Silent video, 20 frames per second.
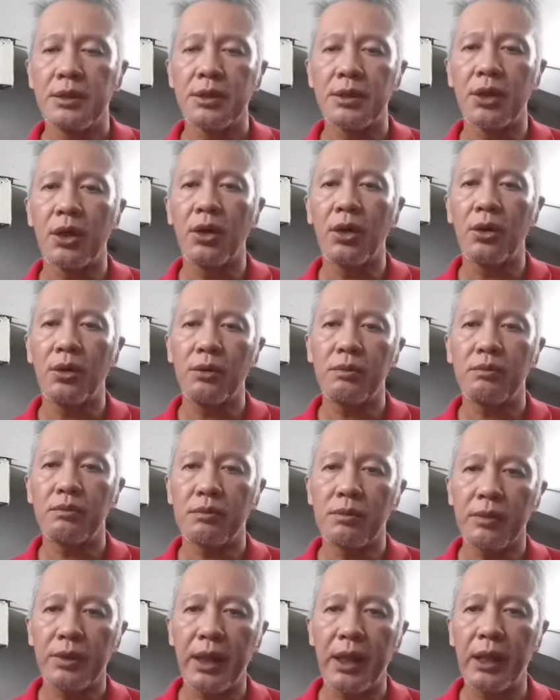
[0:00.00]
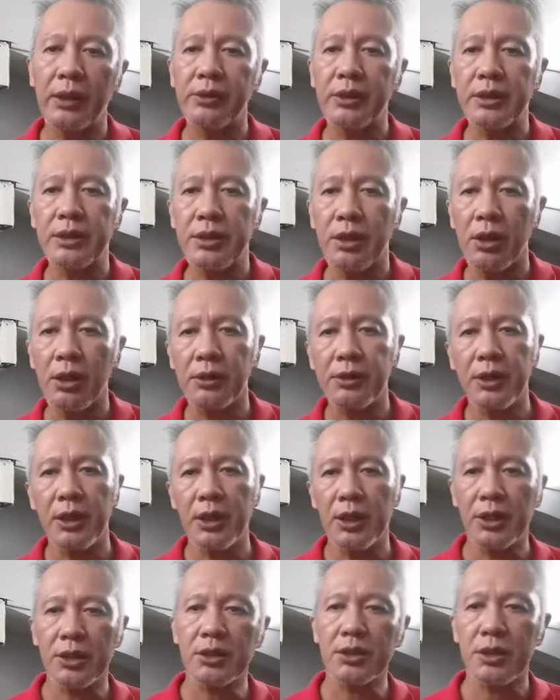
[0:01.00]
So the end result
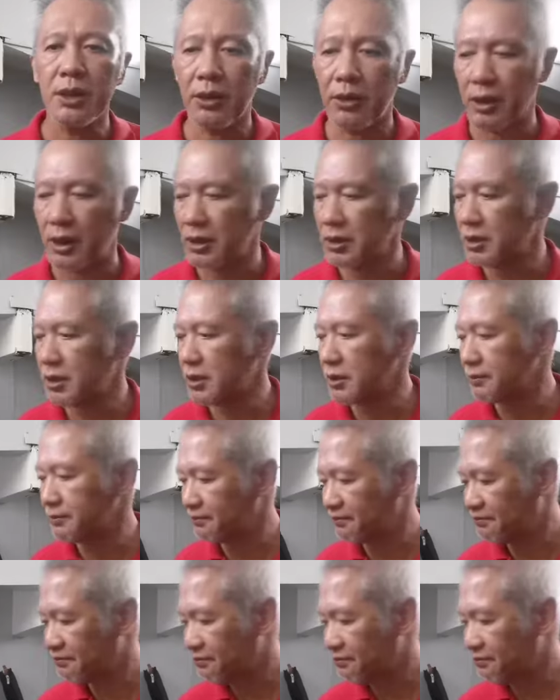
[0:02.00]
is this.